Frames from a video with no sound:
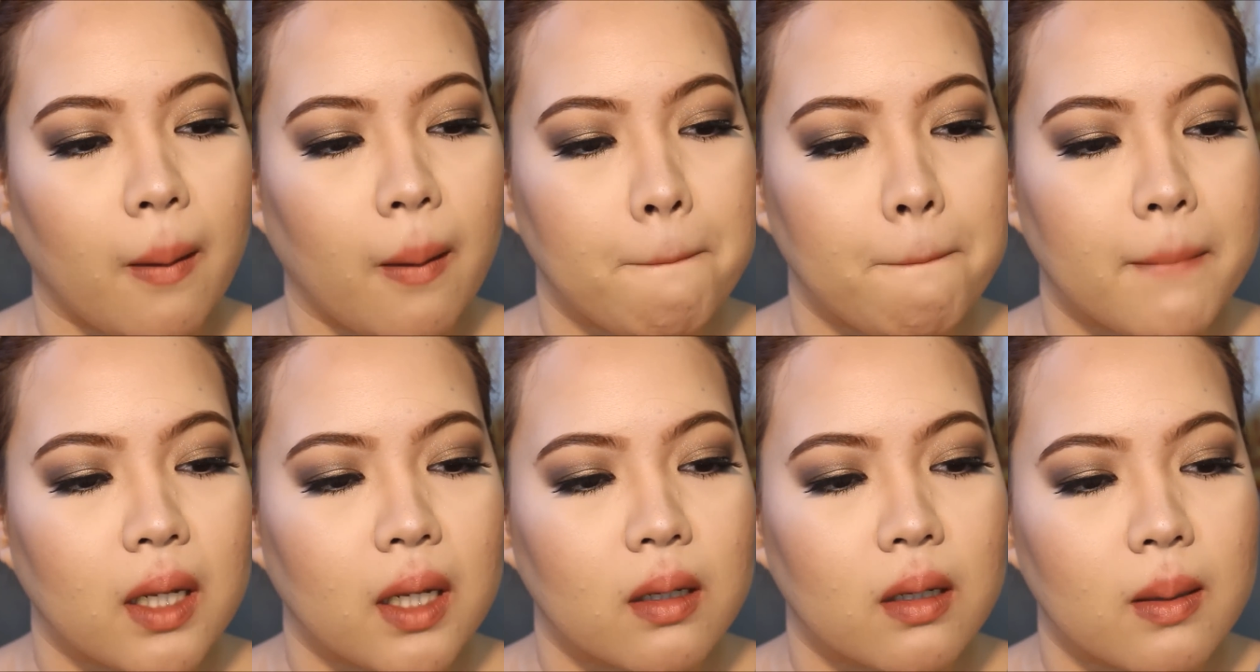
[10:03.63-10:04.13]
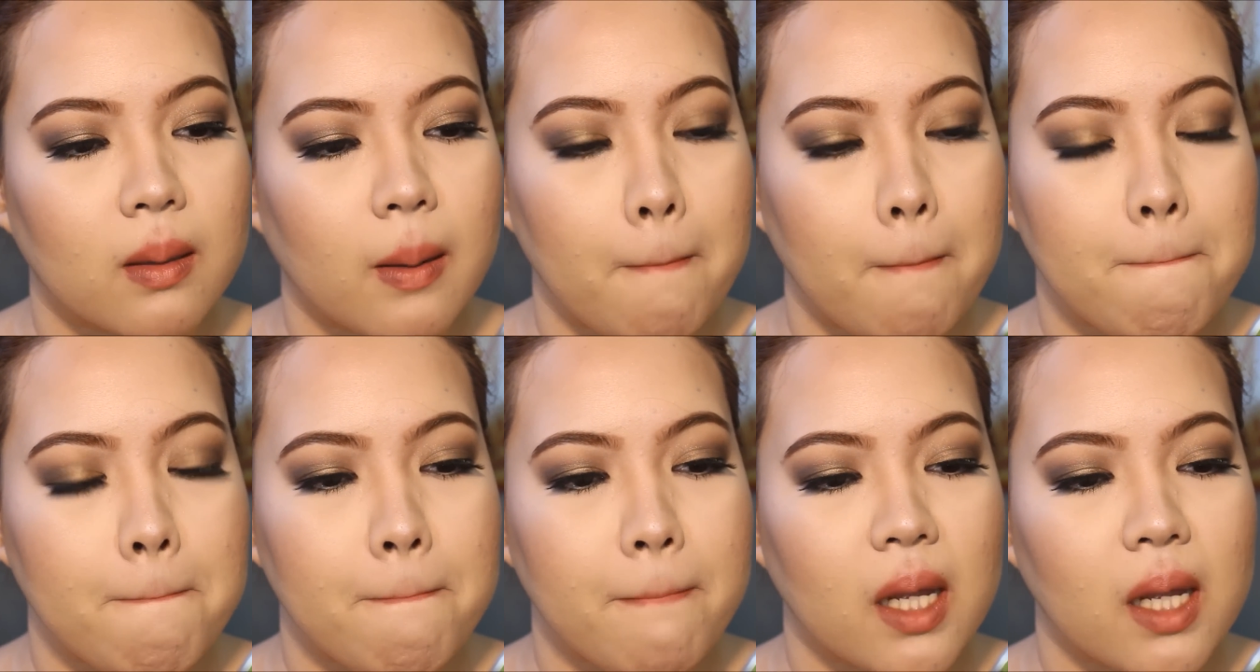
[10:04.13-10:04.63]
So I
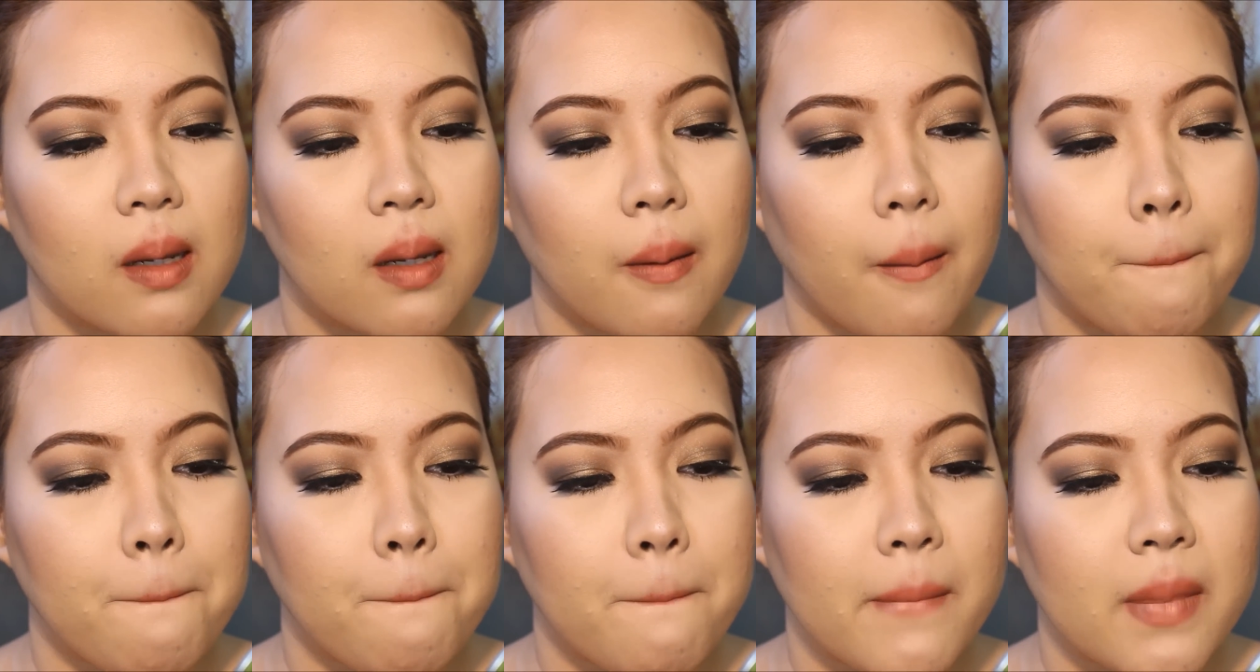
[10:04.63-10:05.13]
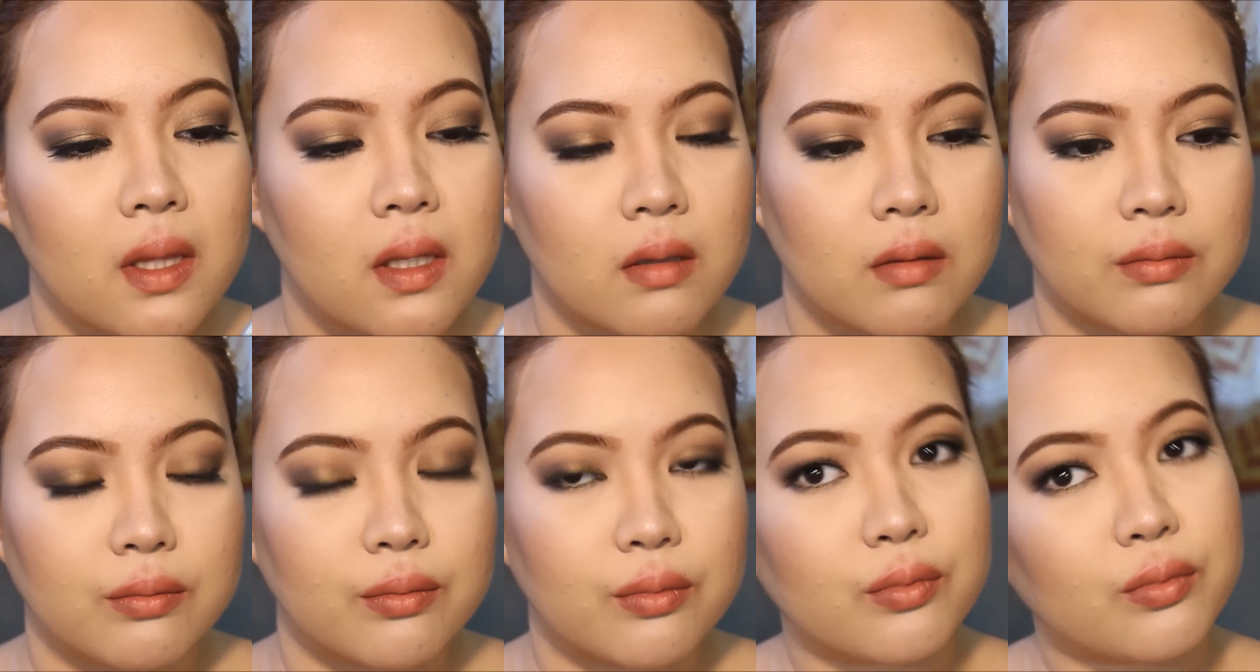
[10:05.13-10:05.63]
went ahead and I
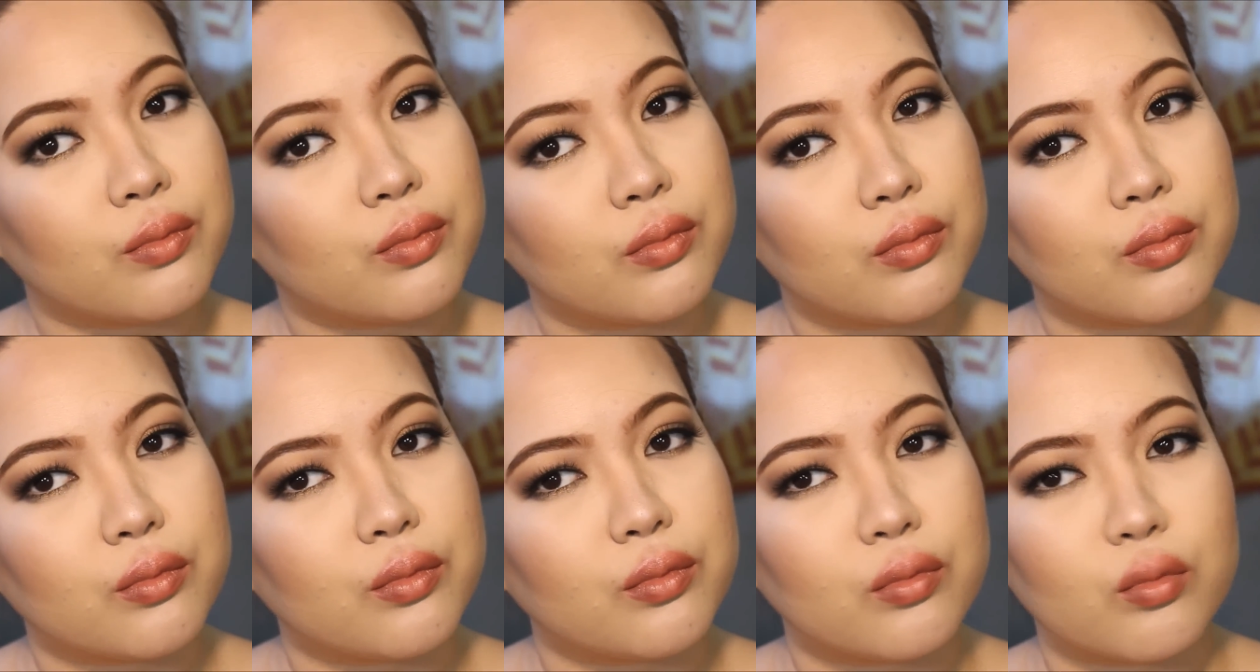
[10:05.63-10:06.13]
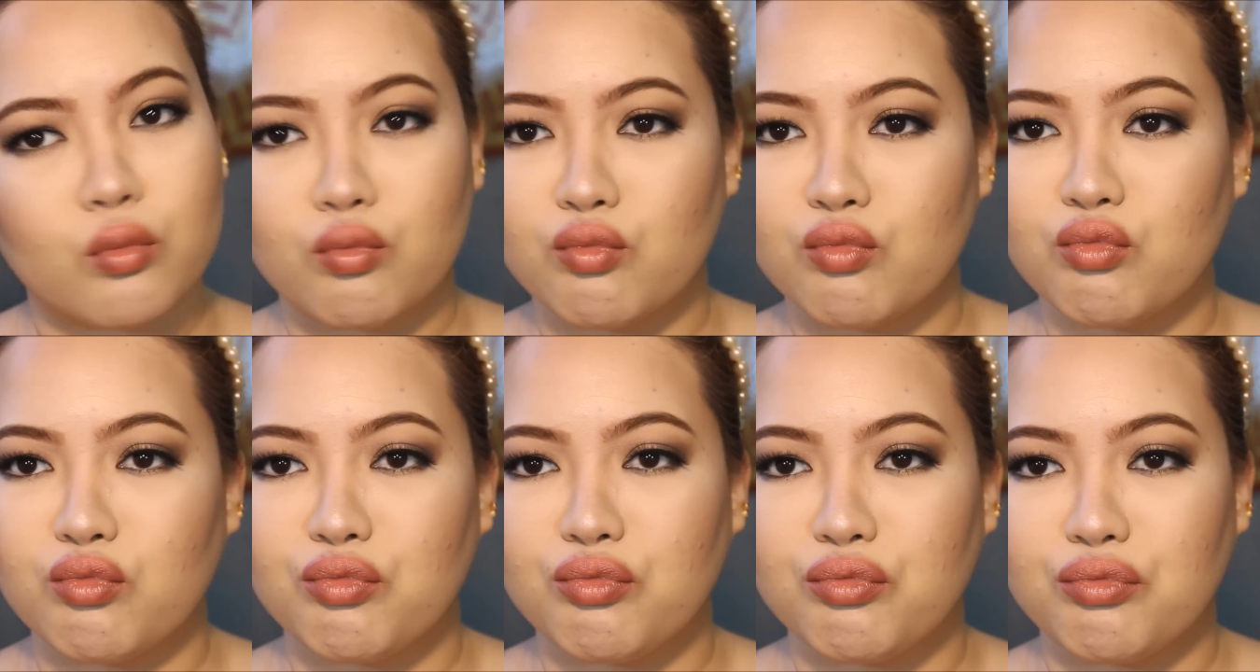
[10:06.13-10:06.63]
applied another
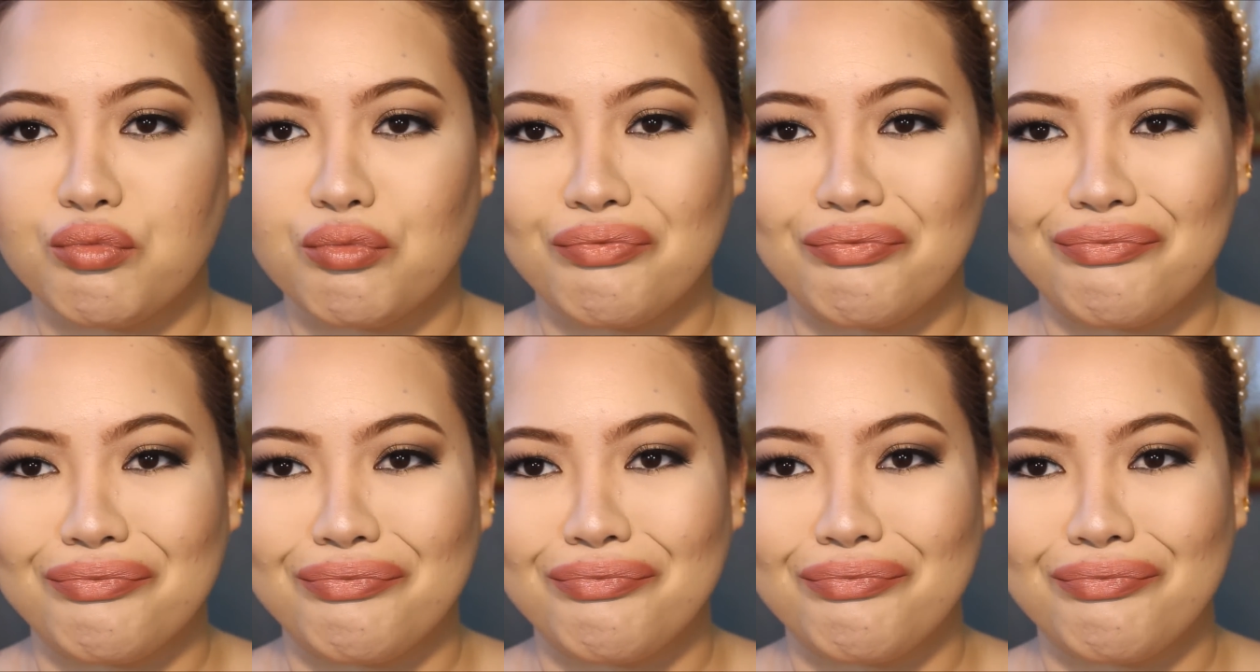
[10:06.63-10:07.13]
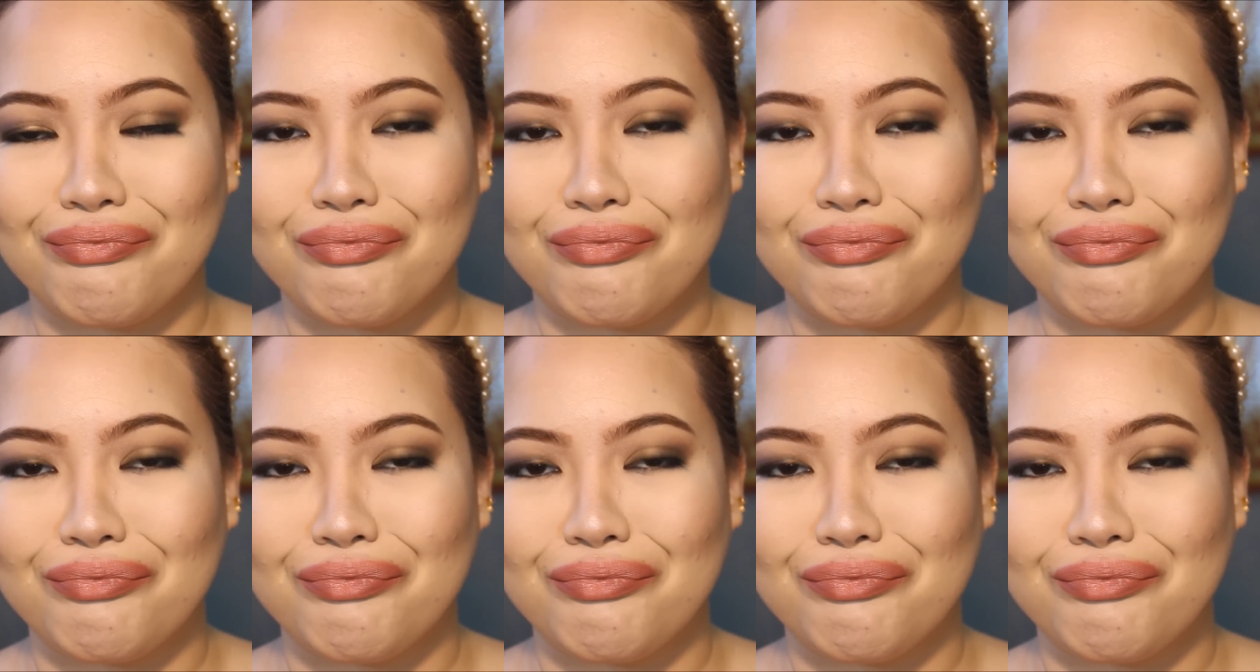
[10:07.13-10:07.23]
lipstick.